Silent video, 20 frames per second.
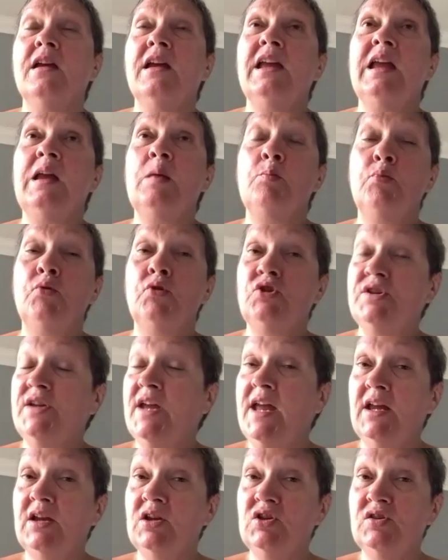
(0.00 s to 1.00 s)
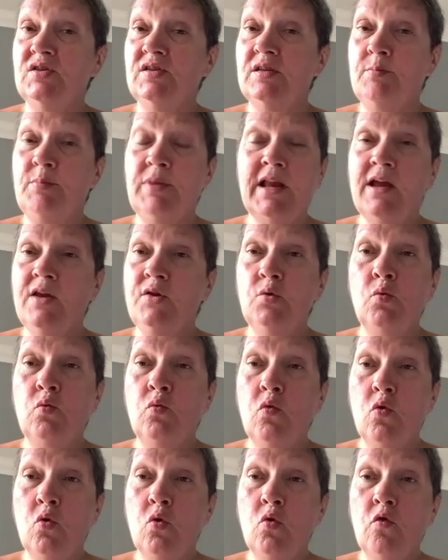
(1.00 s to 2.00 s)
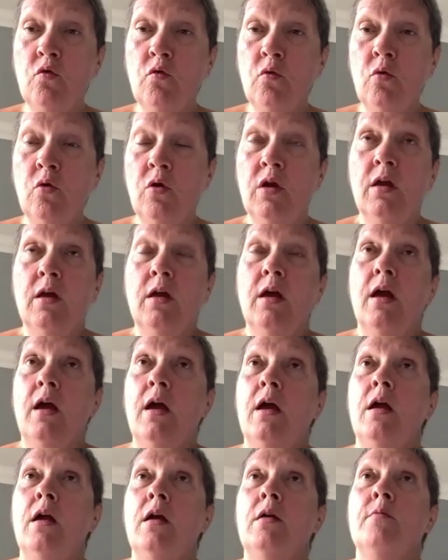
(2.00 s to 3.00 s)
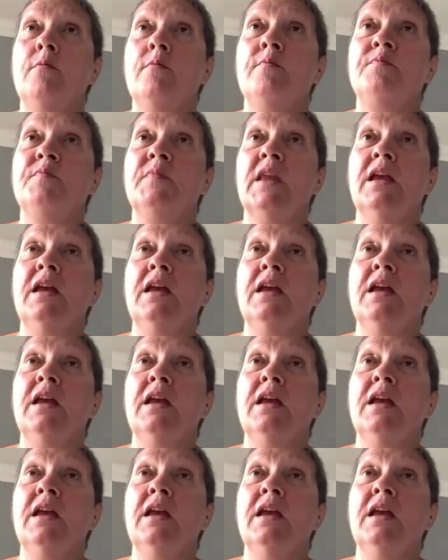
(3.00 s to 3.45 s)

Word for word: it protects the bladder wall, um,